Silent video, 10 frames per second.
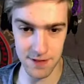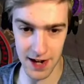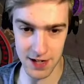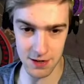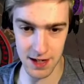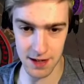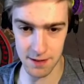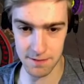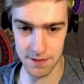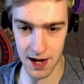I don't either.
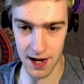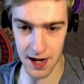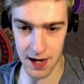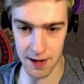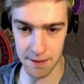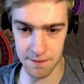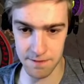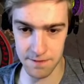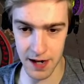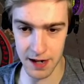I kind
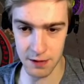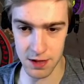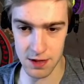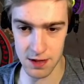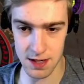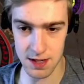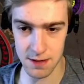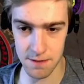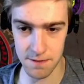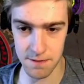of want to do this.
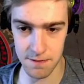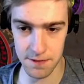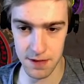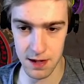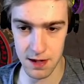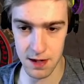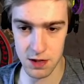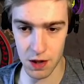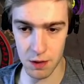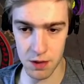
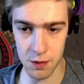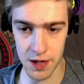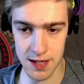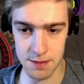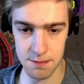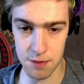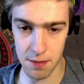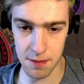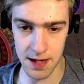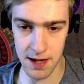Do I want a winged?
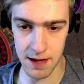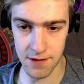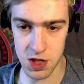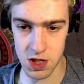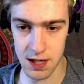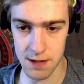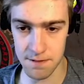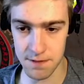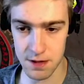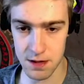Probably, eventually.
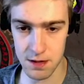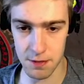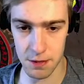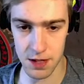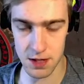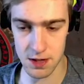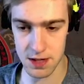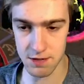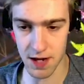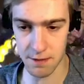But we're going to do this
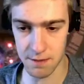for now.